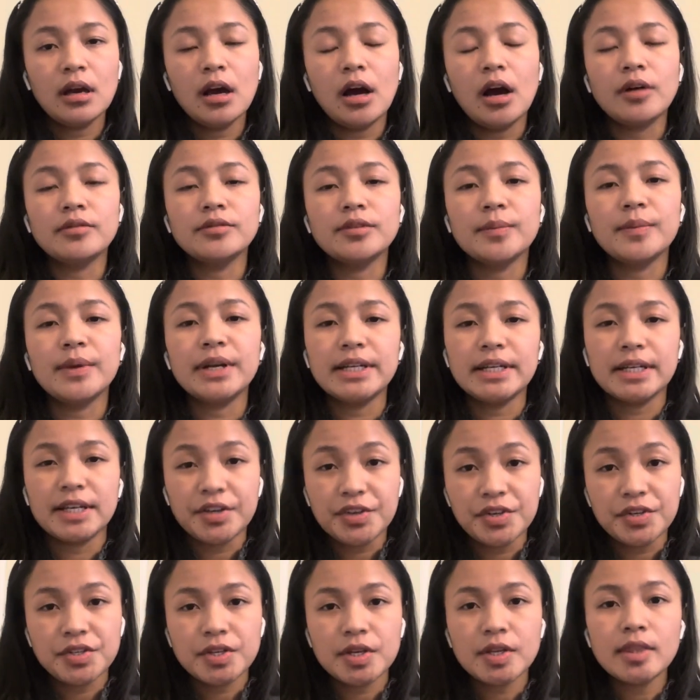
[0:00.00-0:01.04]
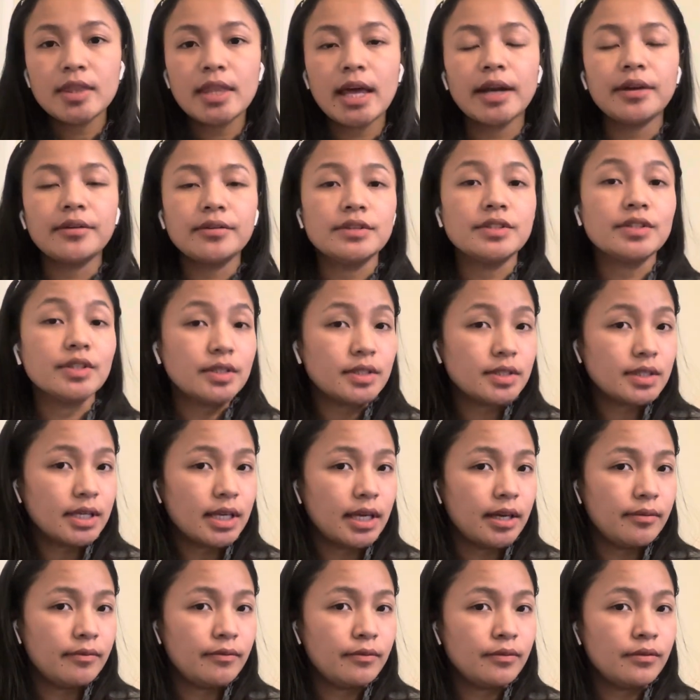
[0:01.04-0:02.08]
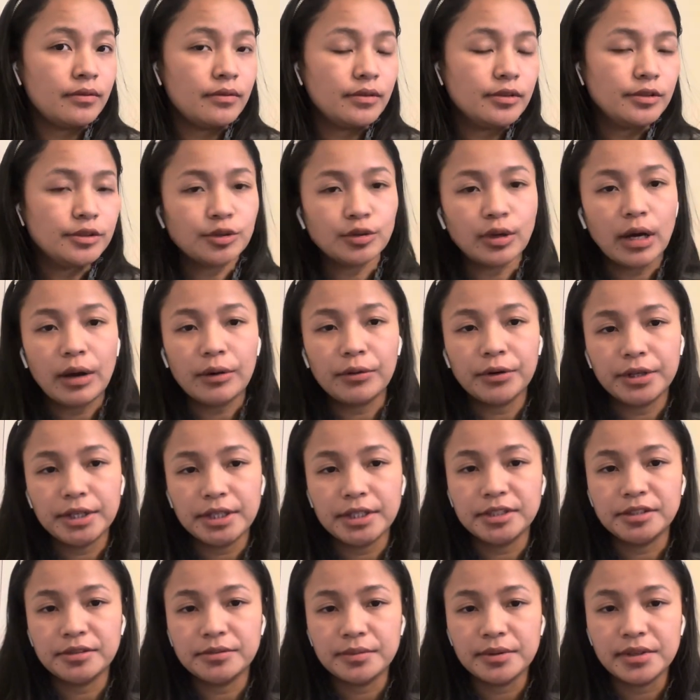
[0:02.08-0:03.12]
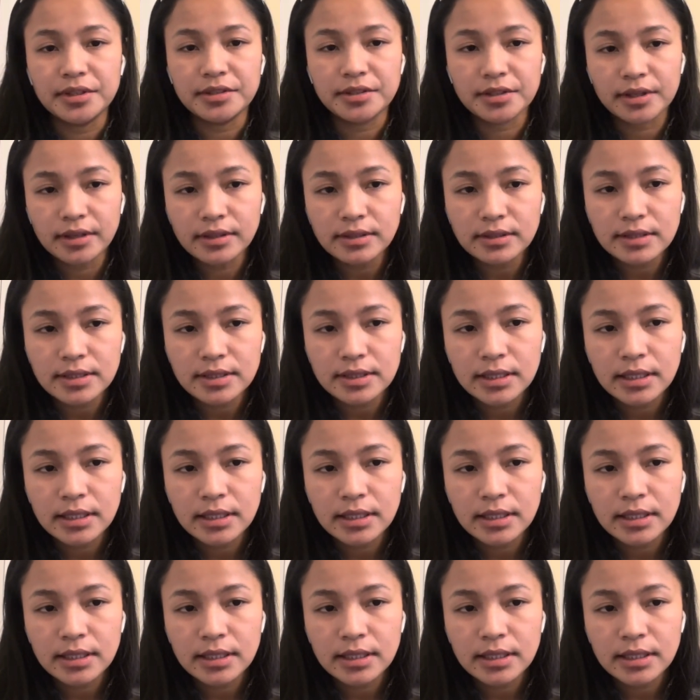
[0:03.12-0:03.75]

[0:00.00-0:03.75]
of the medication that we just gave to our individuals.